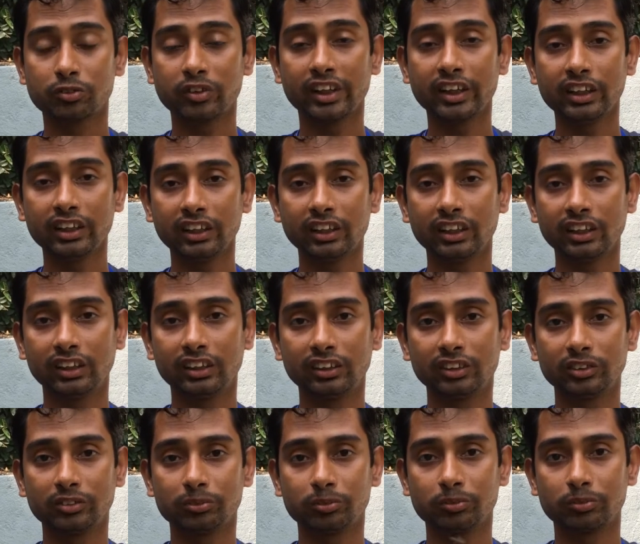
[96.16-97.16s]
very
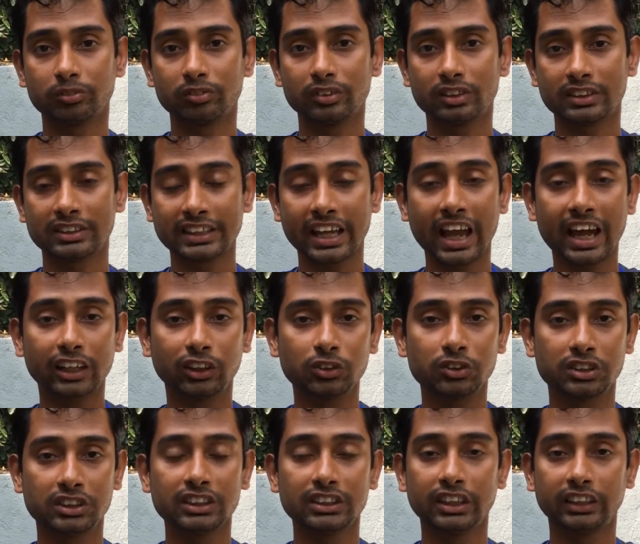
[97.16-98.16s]
uh, sad
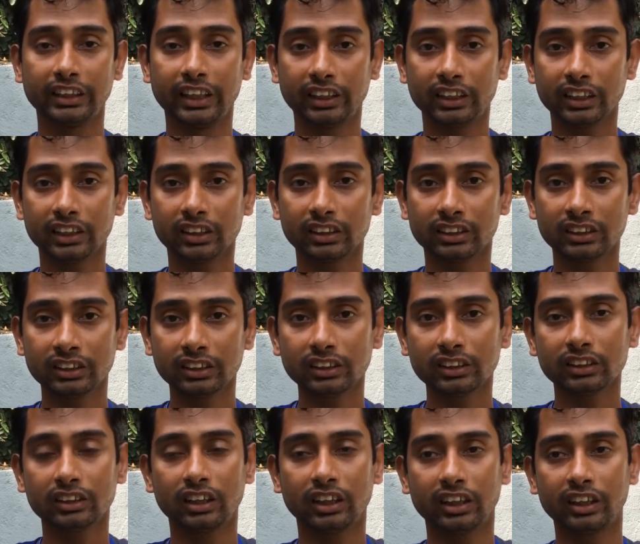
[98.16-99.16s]
to see the data
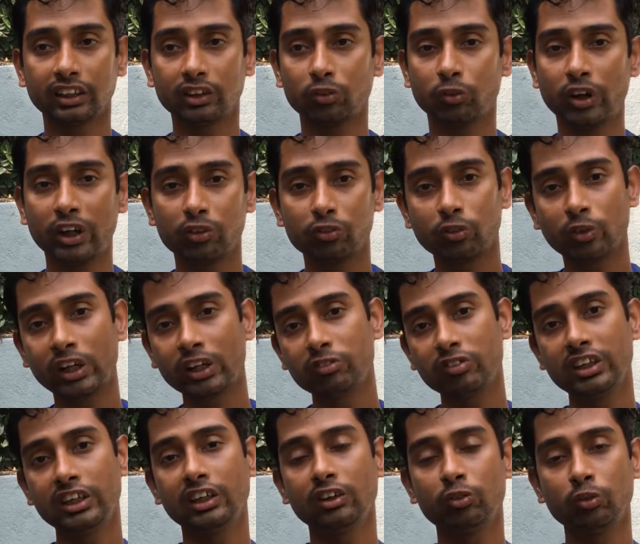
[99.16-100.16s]
here like when when
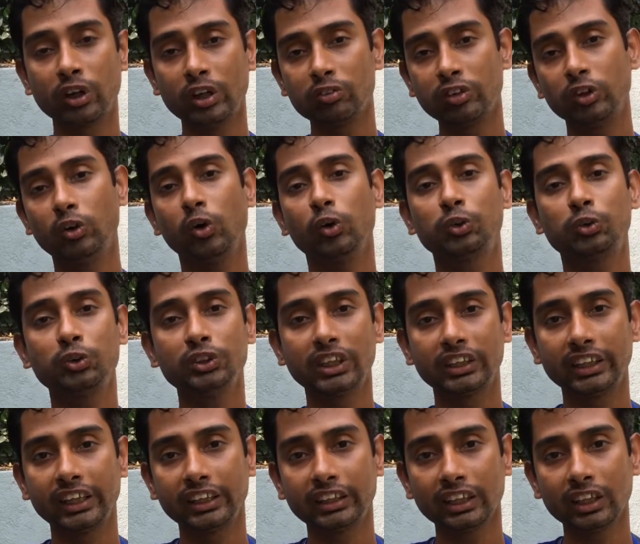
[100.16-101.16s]
we when we go through
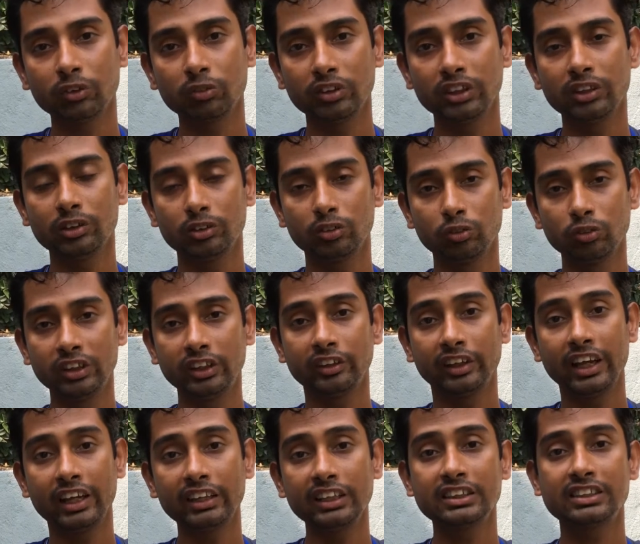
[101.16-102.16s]
the data we we
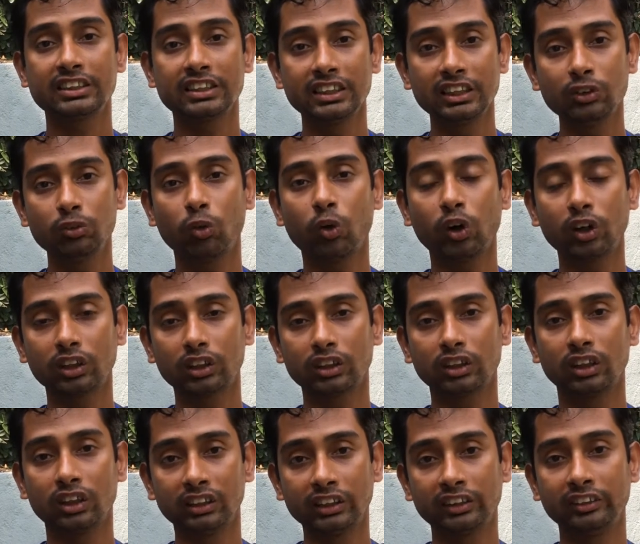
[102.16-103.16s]
really see what
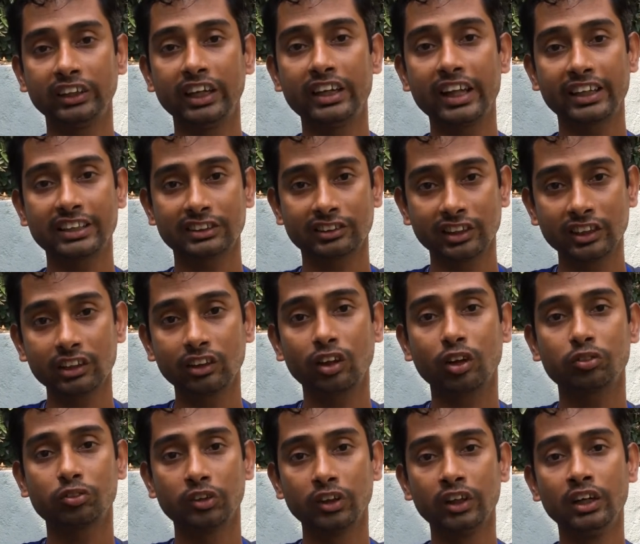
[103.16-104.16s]
the real extent
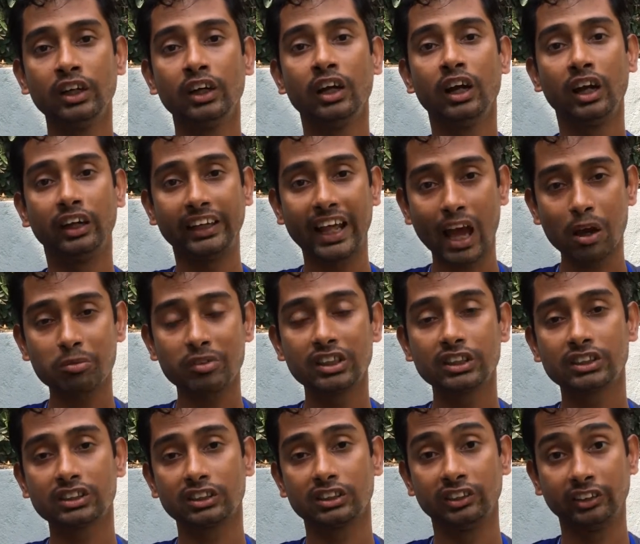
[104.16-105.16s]
of
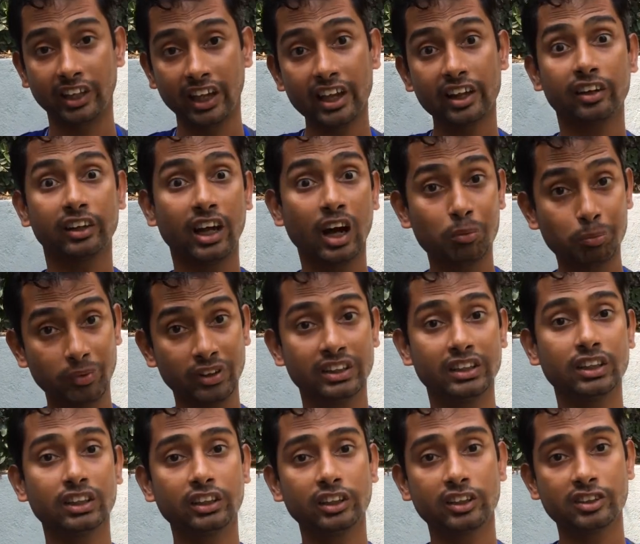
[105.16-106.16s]
damage there up
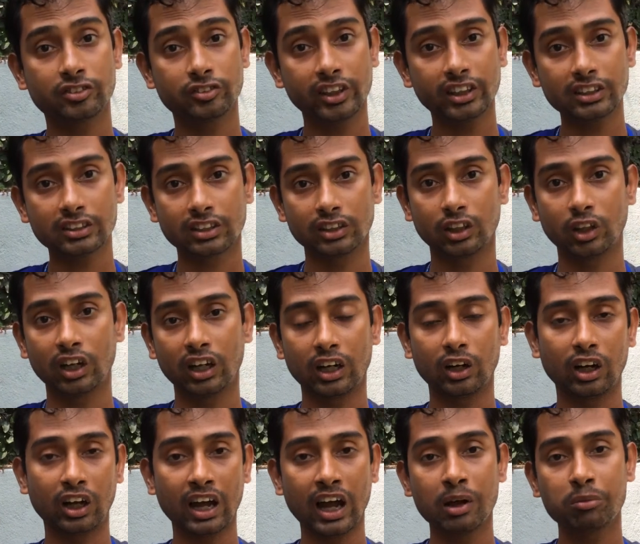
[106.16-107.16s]
in the districts
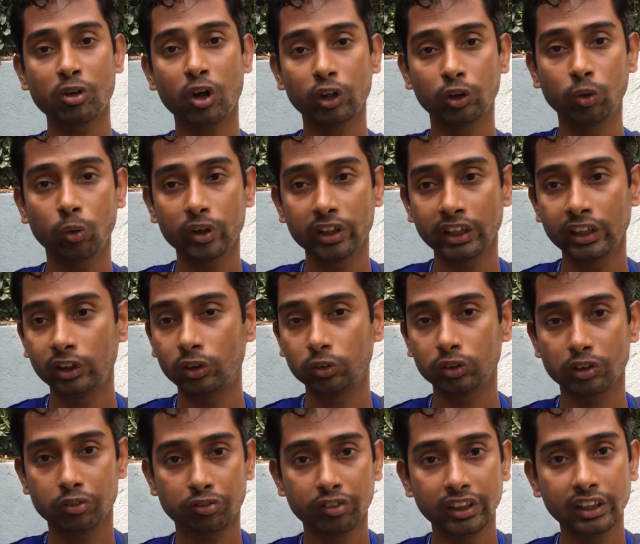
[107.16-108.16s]
uh, i'm not going into
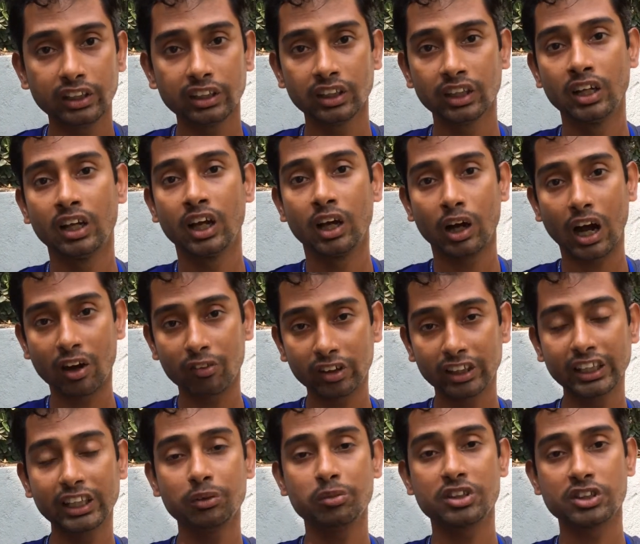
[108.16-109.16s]
the field our
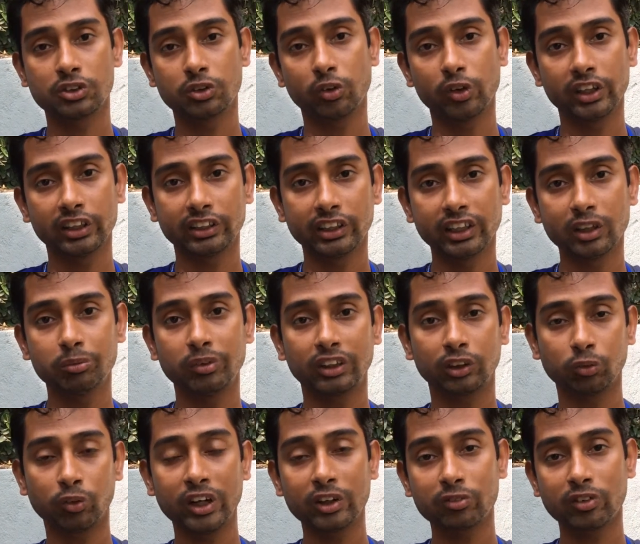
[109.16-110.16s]
team is going there
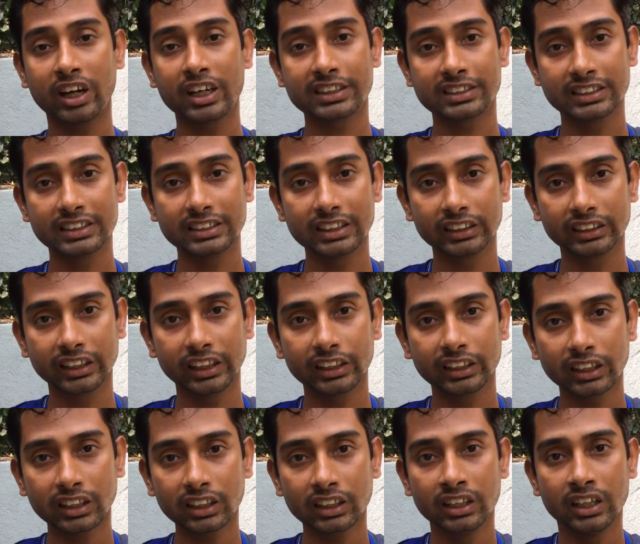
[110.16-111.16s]
but when i see the
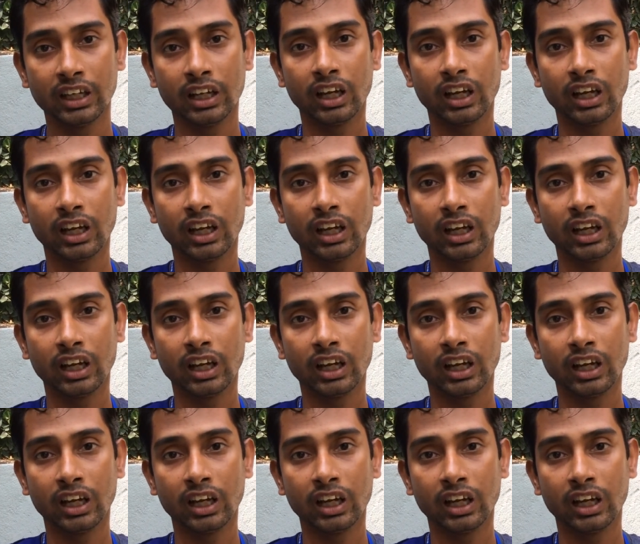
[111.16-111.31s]
data